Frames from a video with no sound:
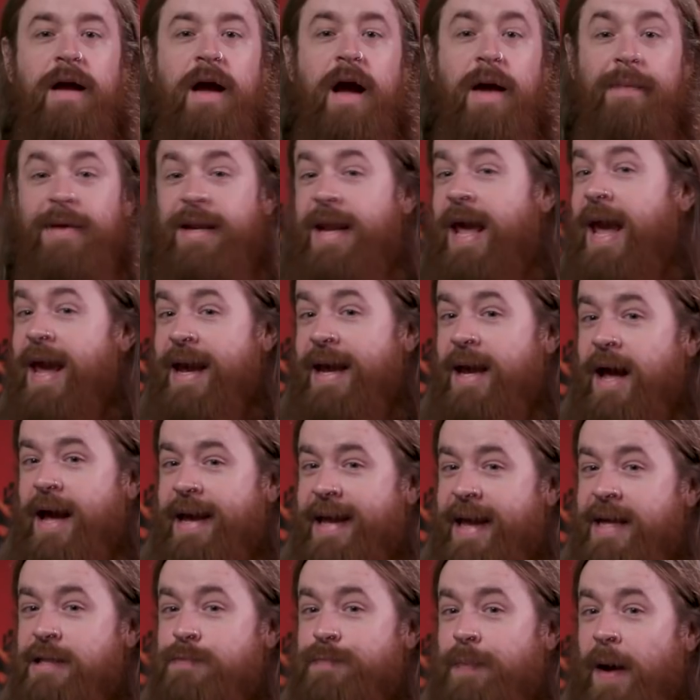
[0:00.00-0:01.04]
I mean, hey, I
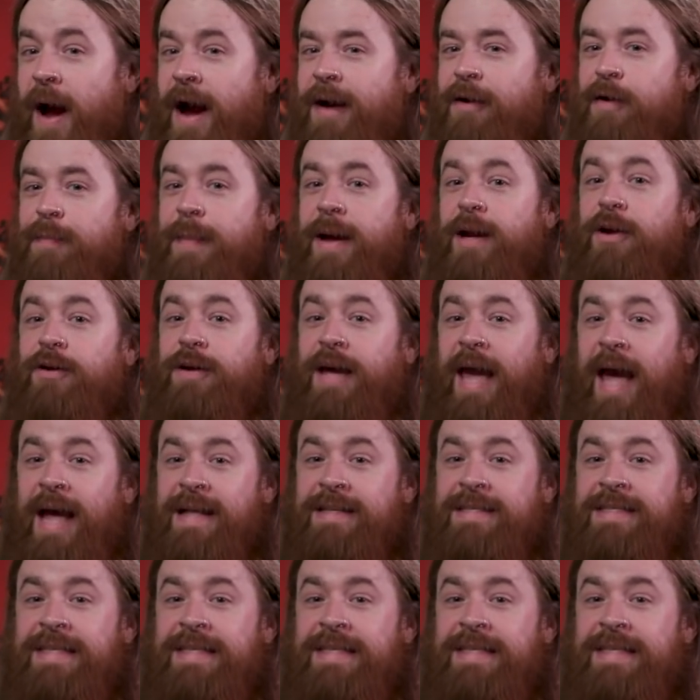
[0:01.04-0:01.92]
guess pirate metal can